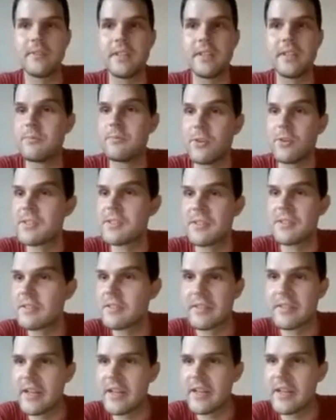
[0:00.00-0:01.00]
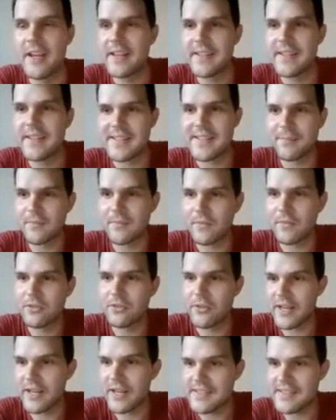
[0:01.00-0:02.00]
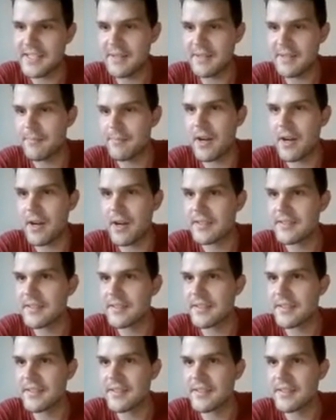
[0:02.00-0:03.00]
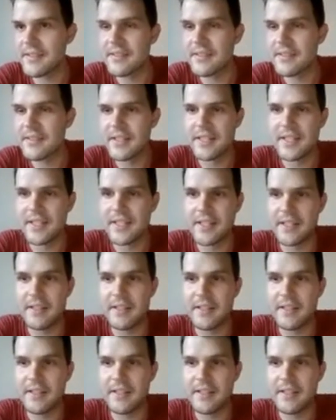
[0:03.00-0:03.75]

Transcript: It wasn't some crazy Marxist uh,